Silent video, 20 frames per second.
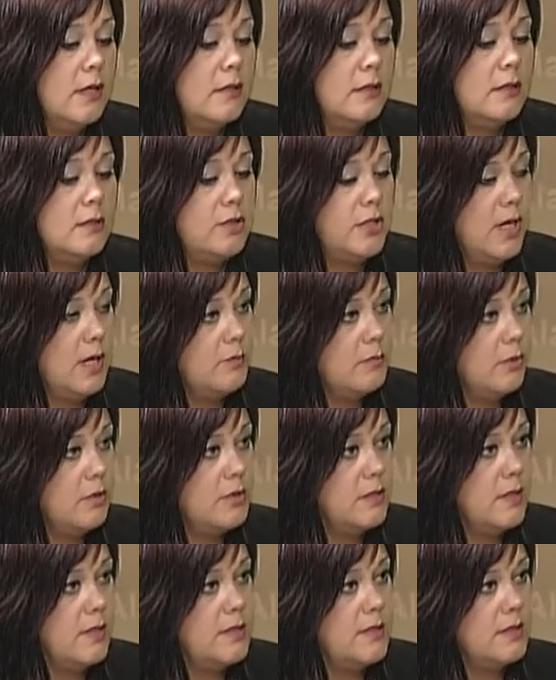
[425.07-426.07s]
The chamber
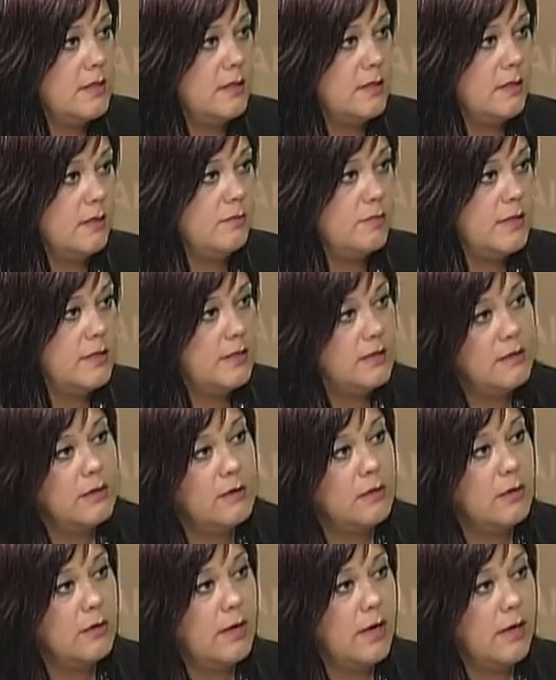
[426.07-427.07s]
does the business
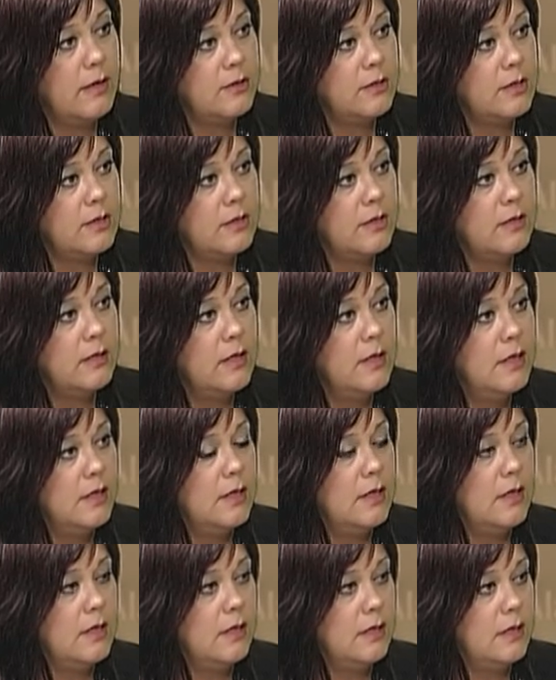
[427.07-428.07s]
interaction
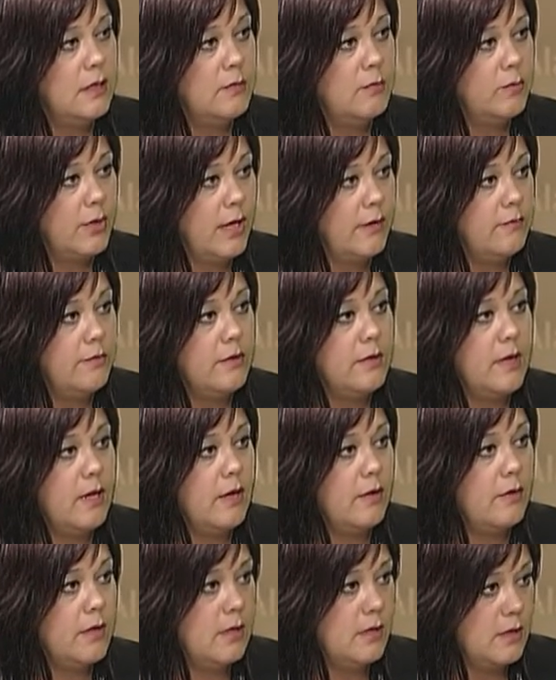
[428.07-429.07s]
in Bradford
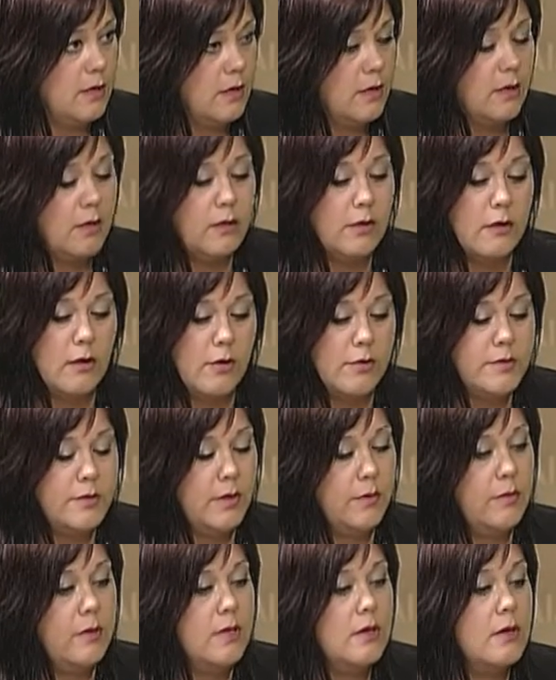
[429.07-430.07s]
County there,
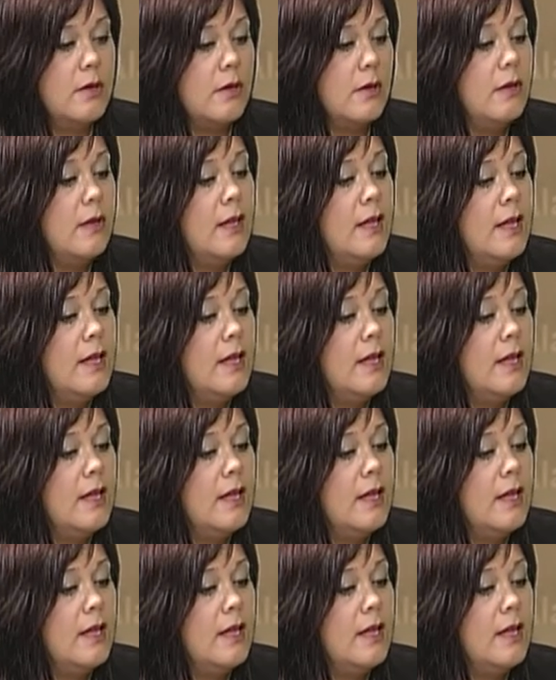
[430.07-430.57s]
also here.